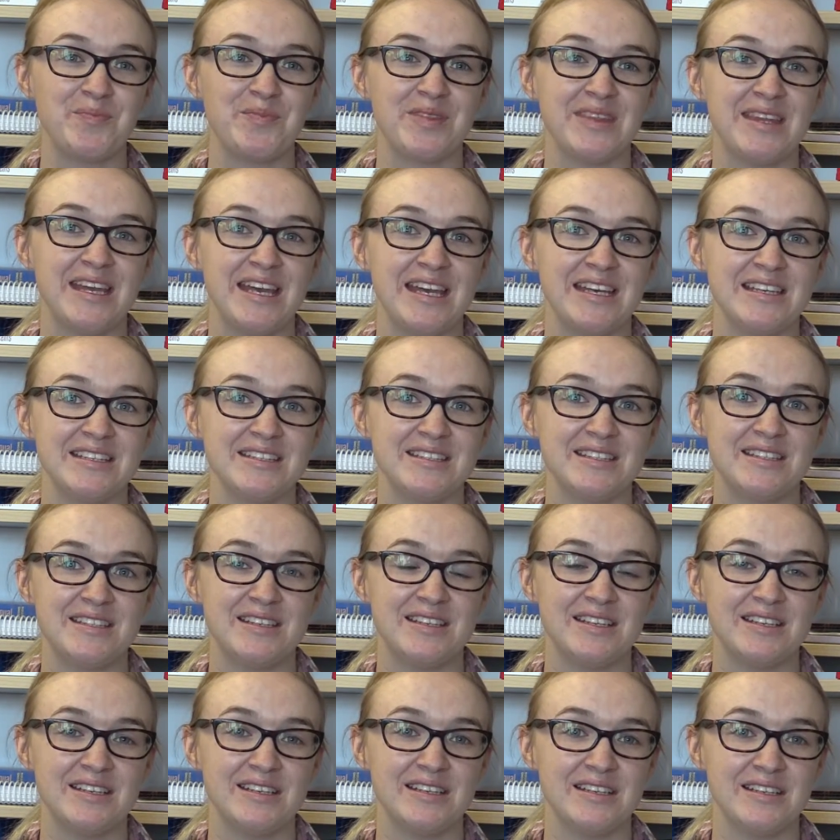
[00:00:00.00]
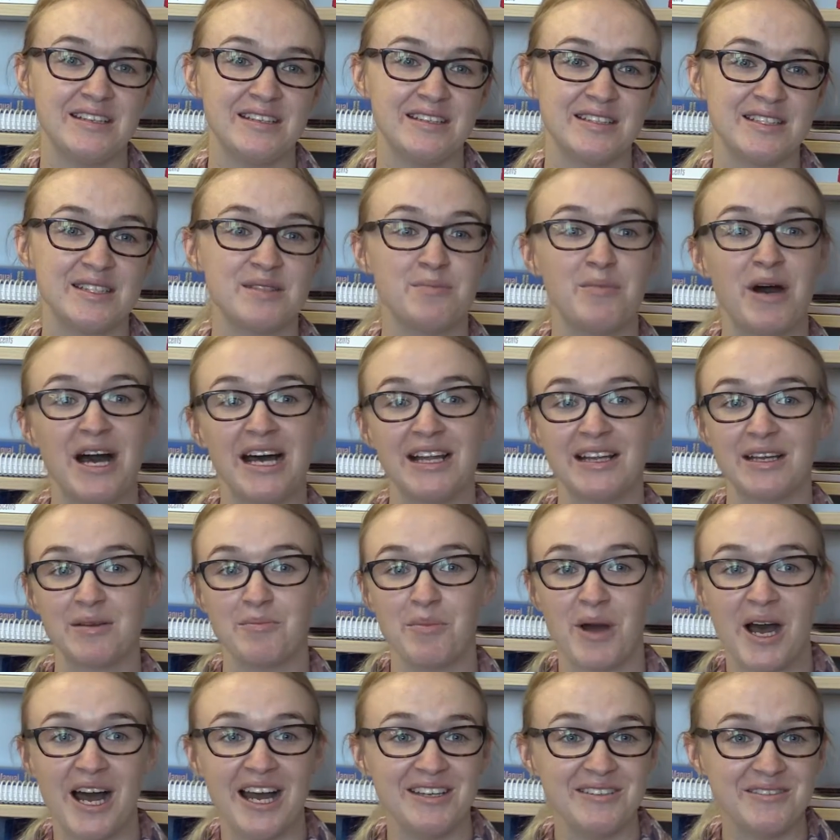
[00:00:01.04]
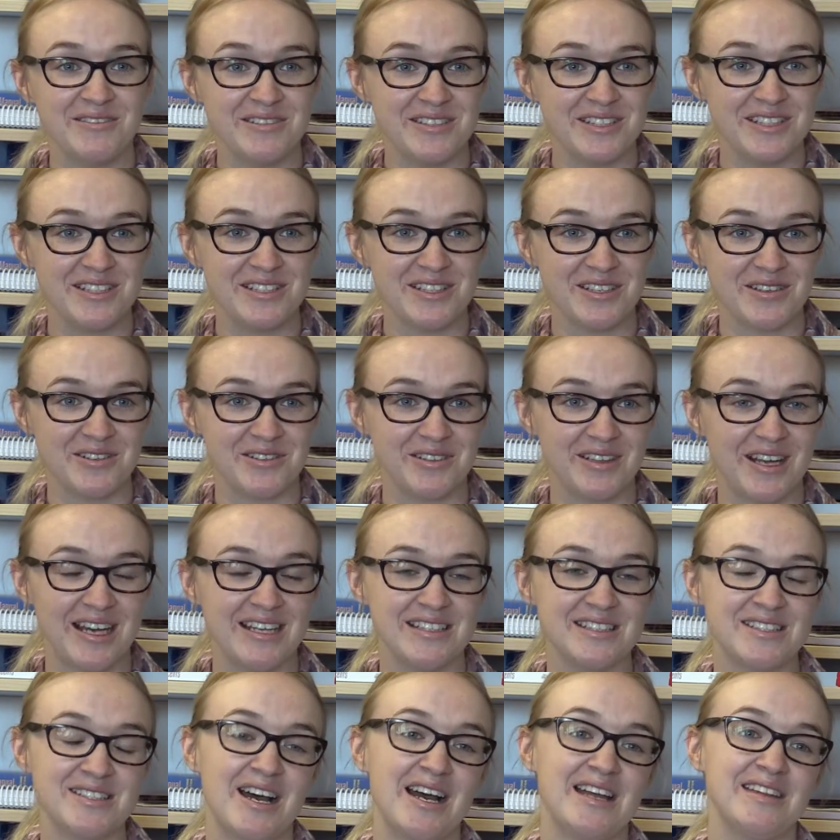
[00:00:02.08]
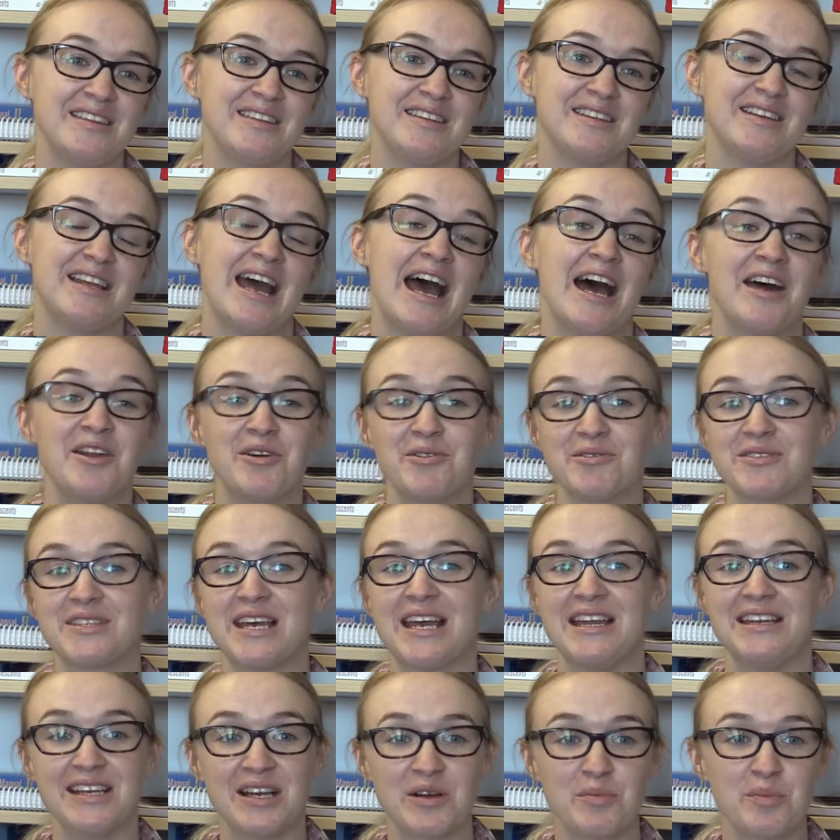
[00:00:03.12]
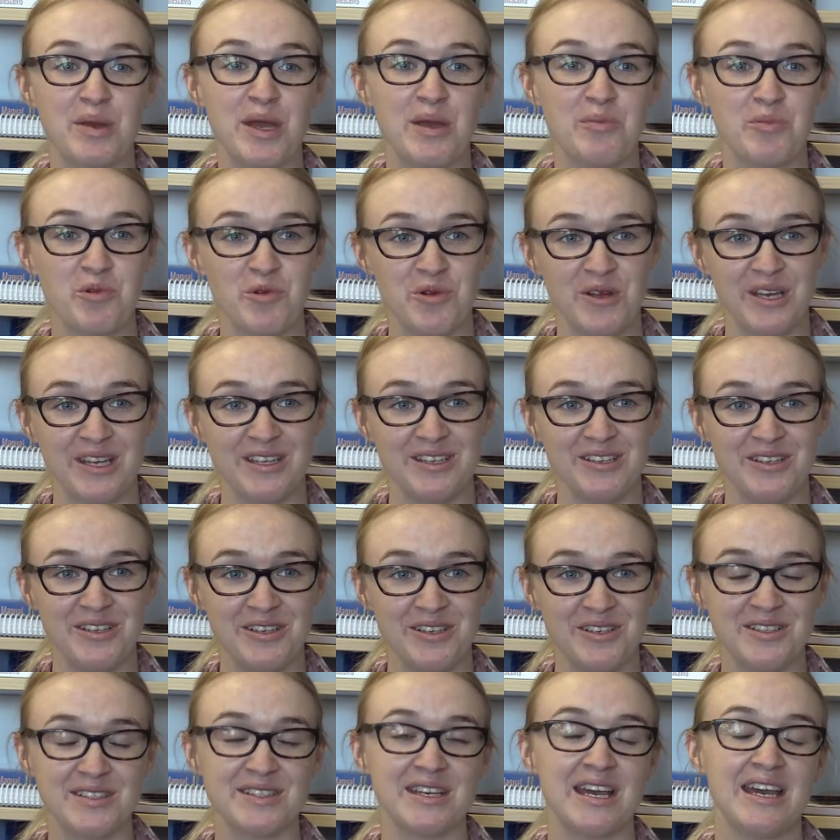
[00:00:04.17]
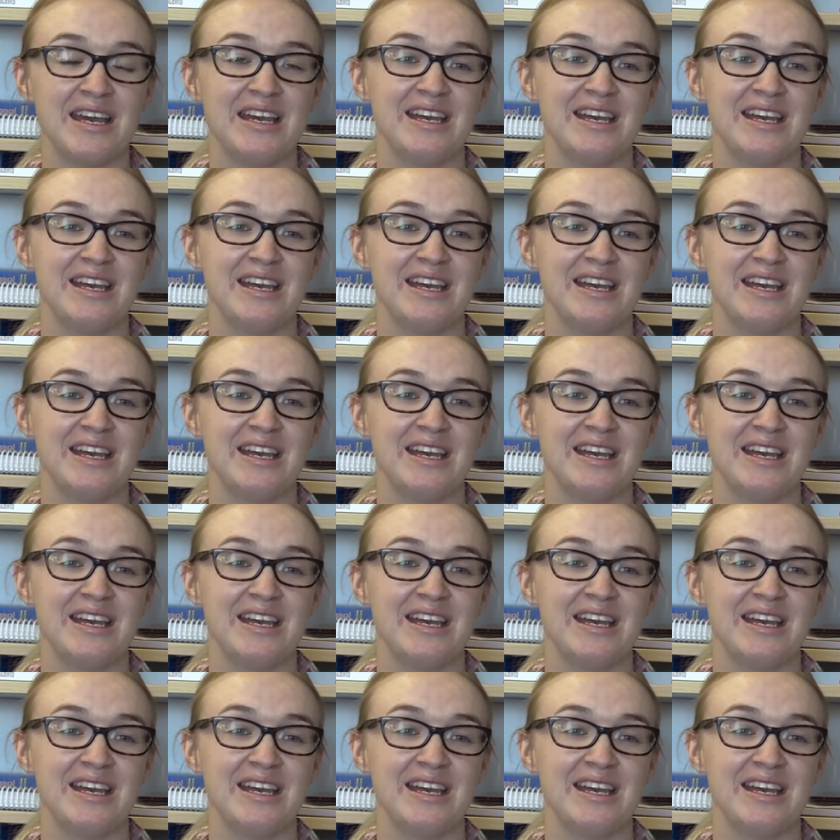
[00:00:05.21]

There's the Smiling Mind, which is an online site that adults and young people can use.